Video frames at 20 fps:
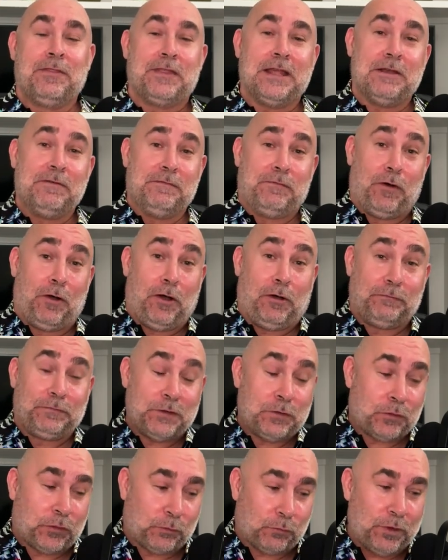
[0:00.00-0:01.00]
that
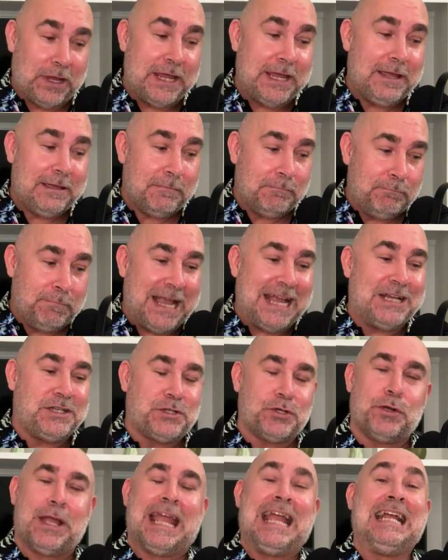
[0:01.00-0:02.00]
involved three
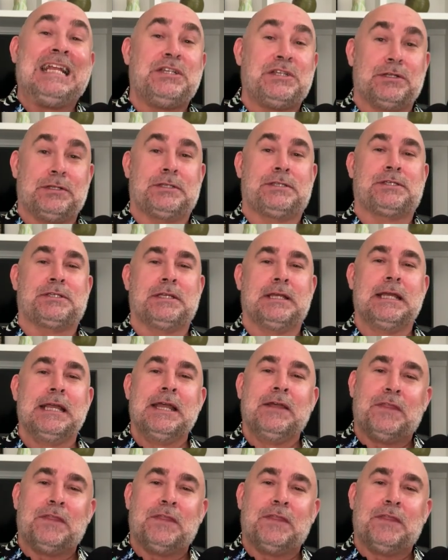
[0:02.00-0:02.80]
major agents